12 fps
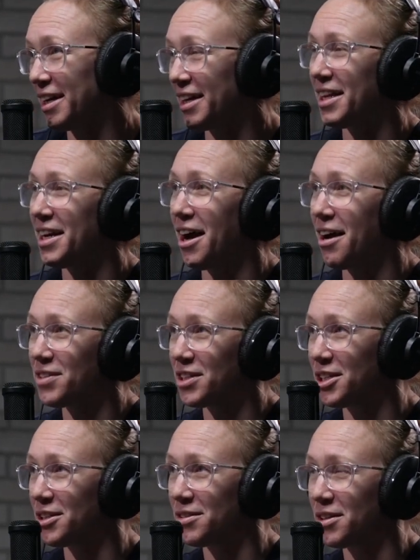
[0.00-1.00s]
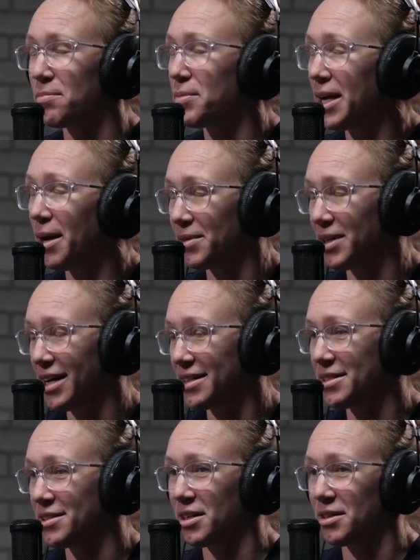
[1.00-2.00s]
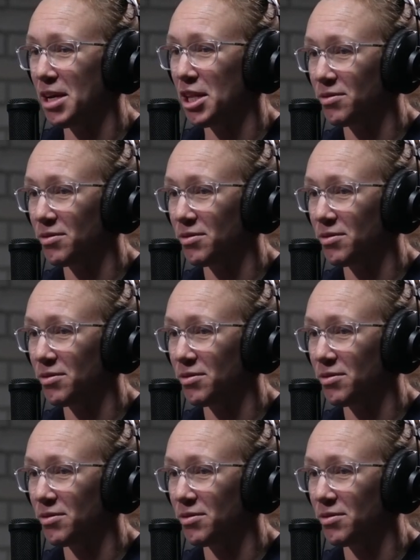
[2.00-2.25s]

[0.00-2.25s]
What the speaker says: And then afternoon or PM classes are going to be